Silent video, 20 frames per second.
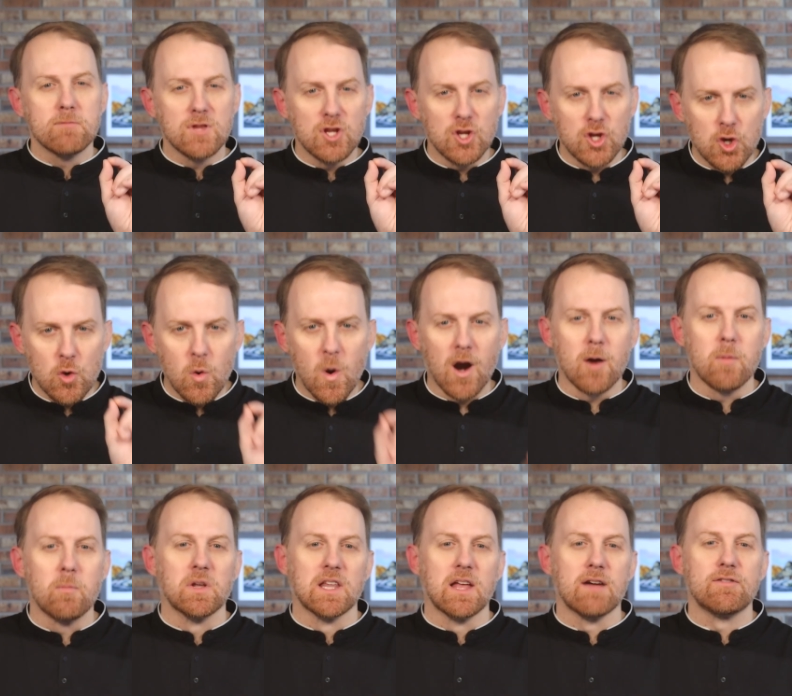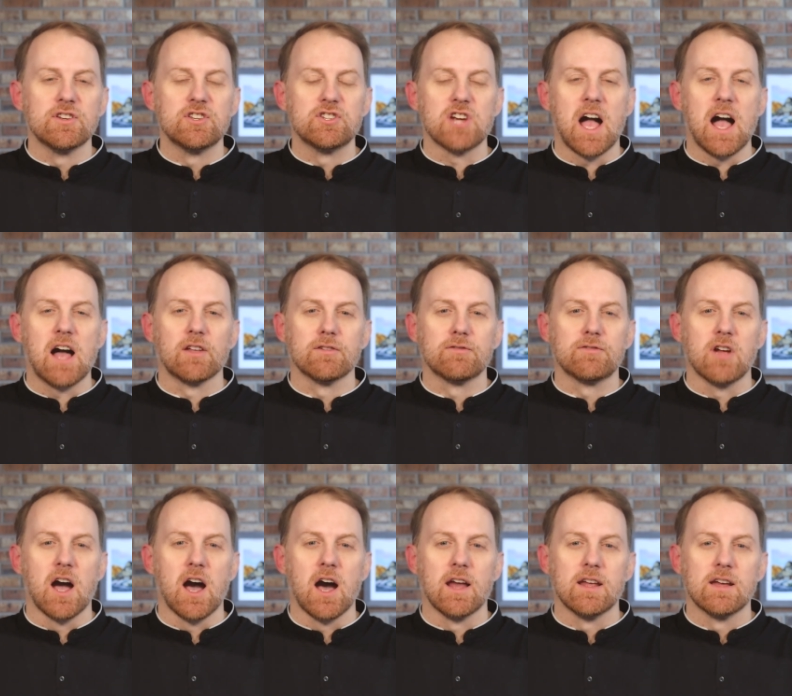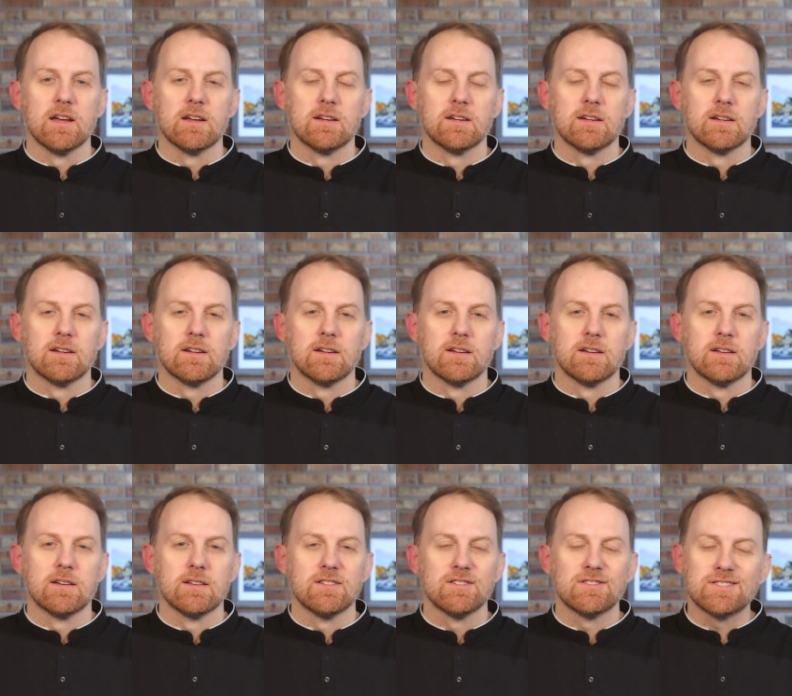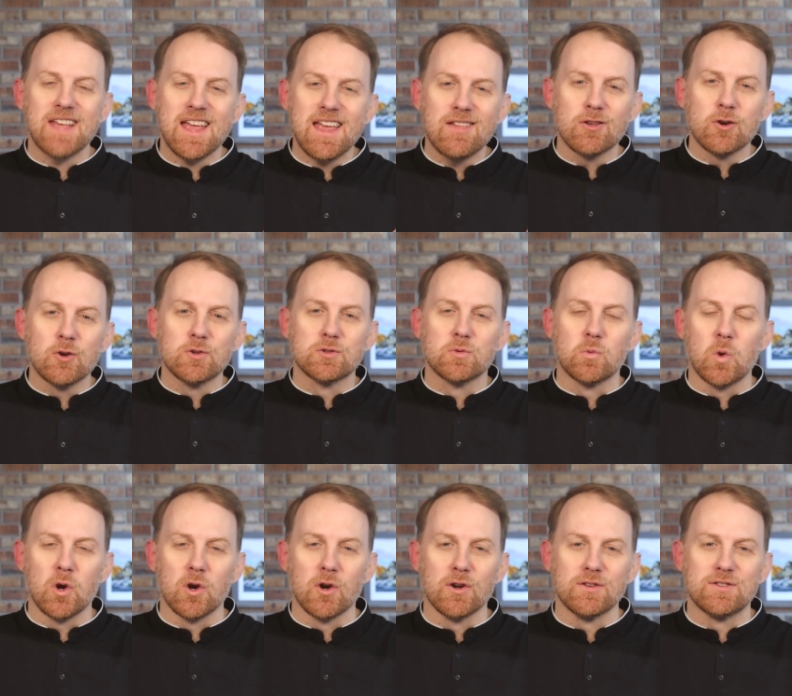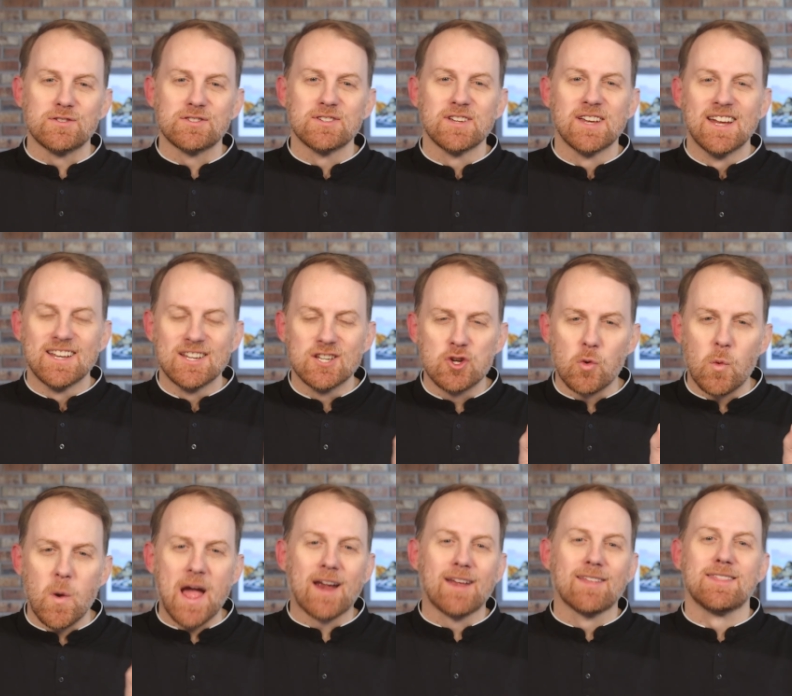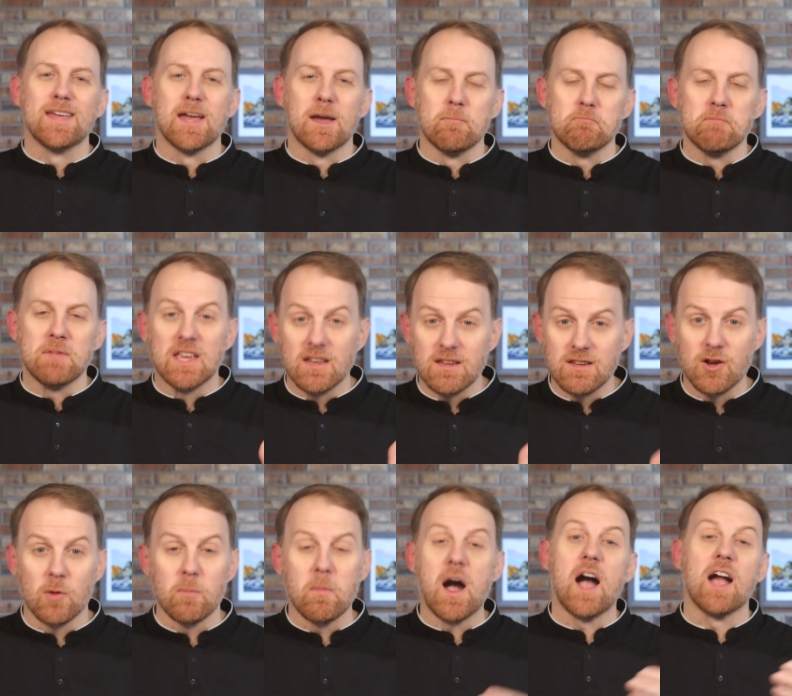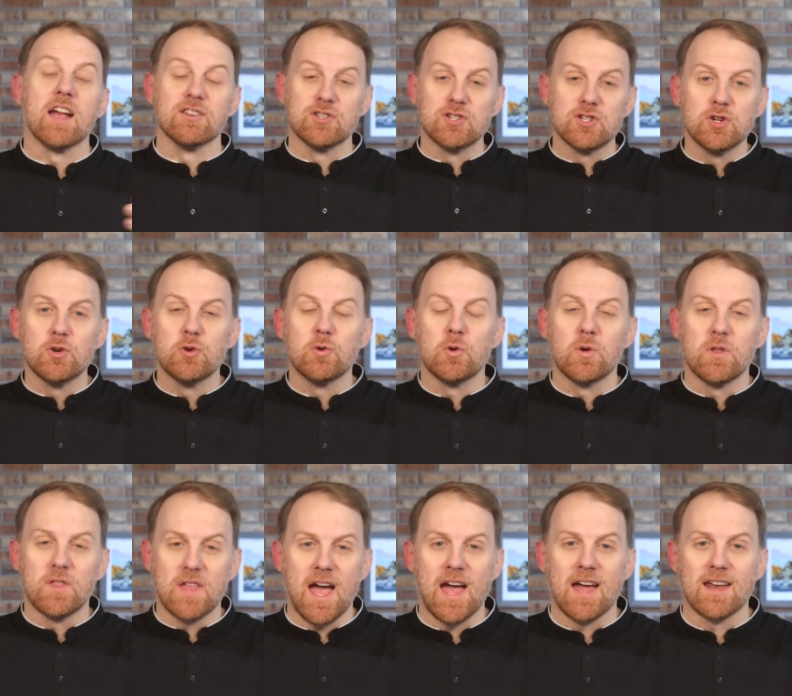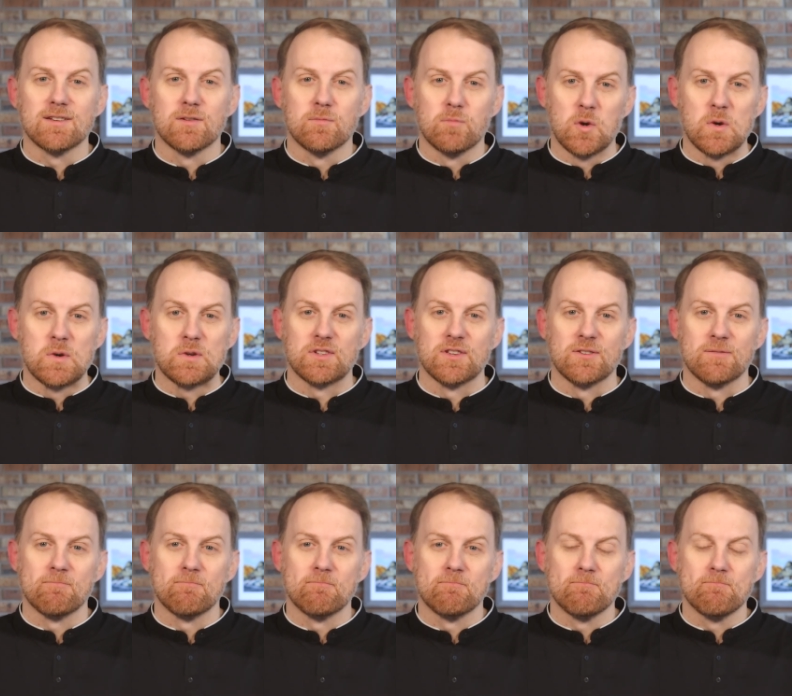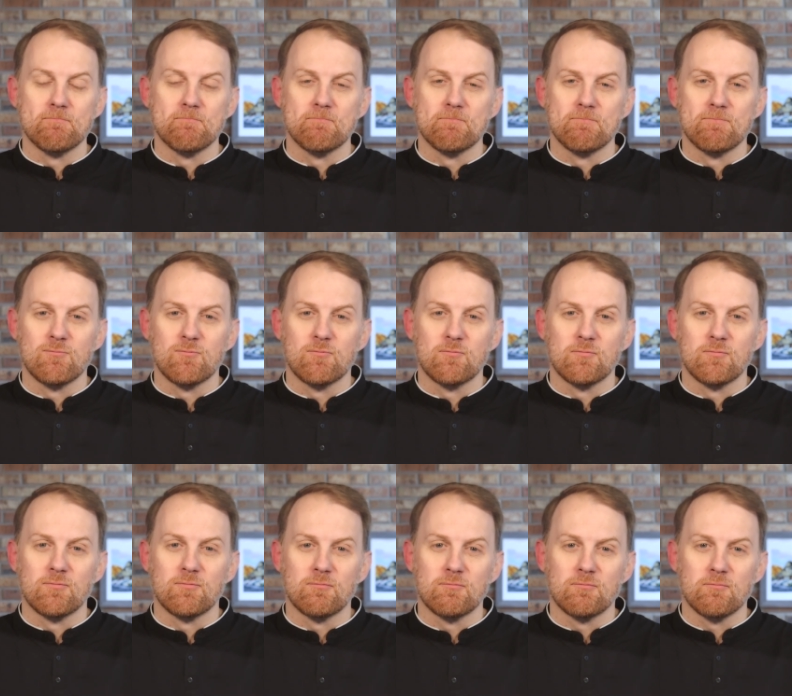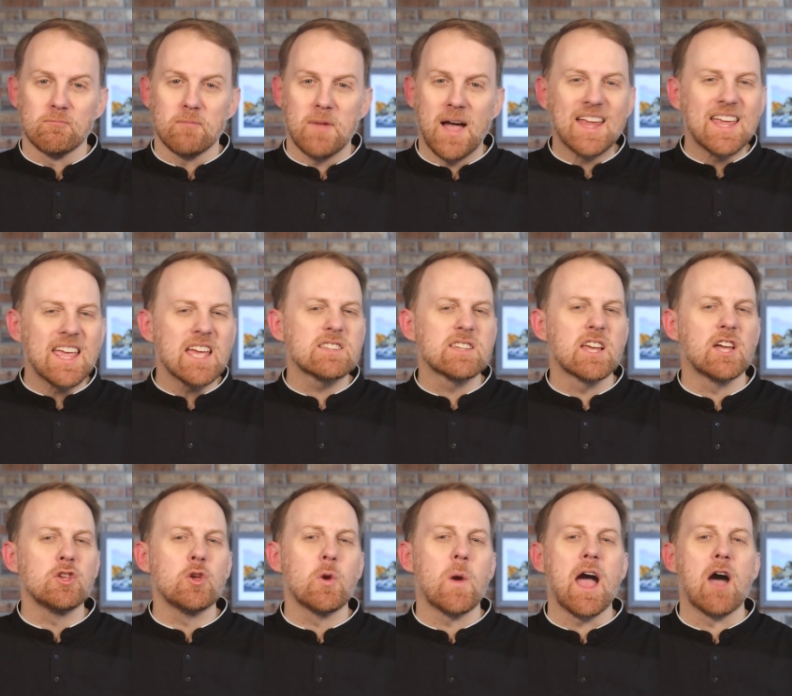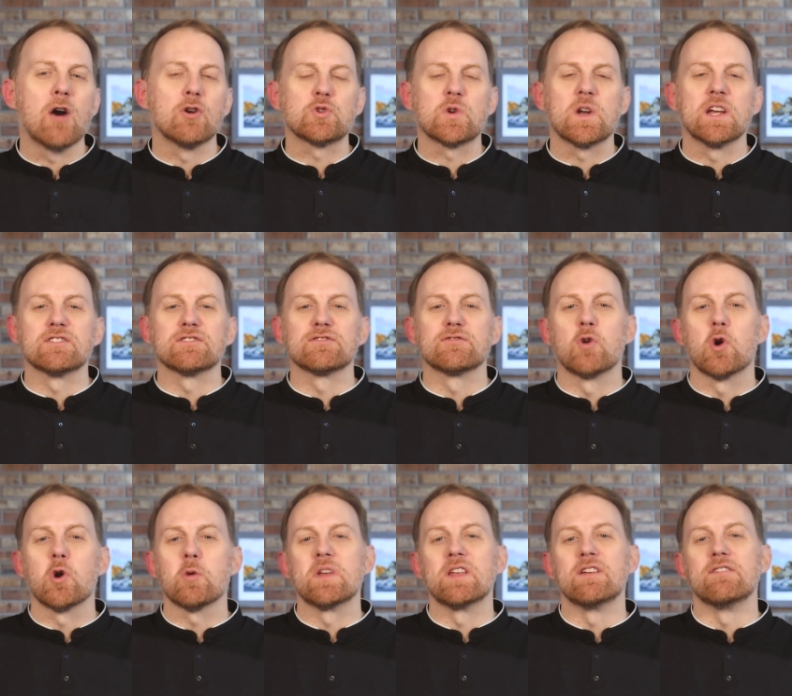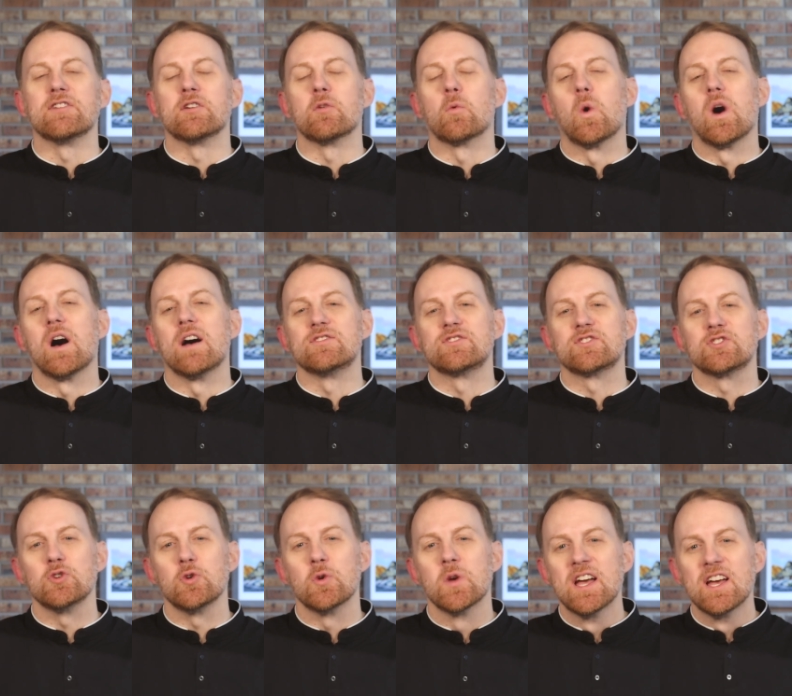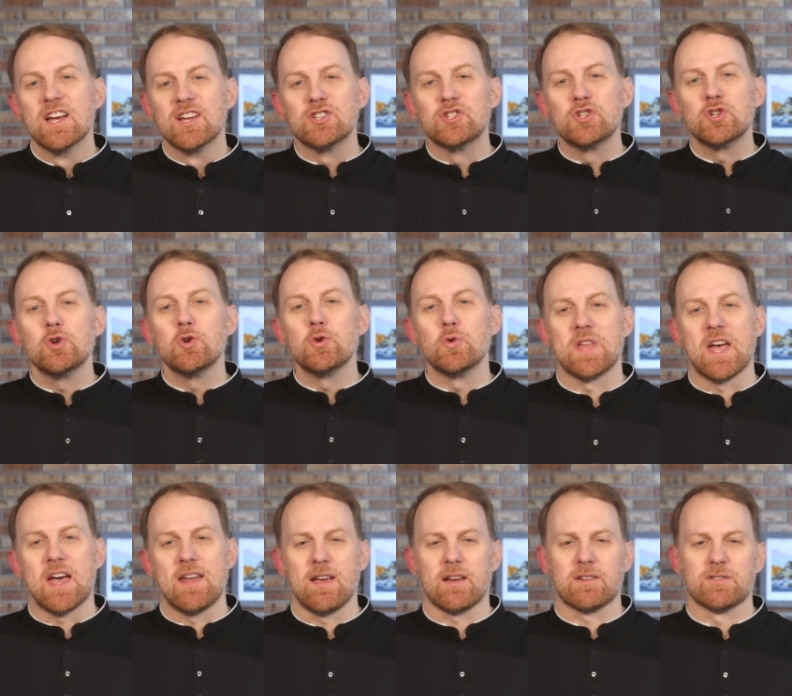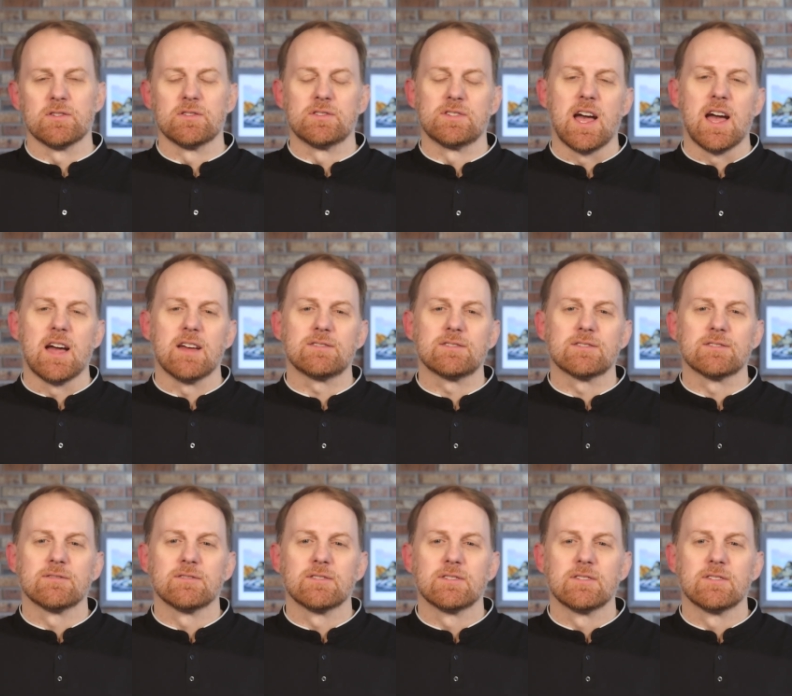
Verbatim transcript: You are a beloved child of God. Say those words, direct them in your mind to that person. I can't tell you how transformative it was to do that exercise.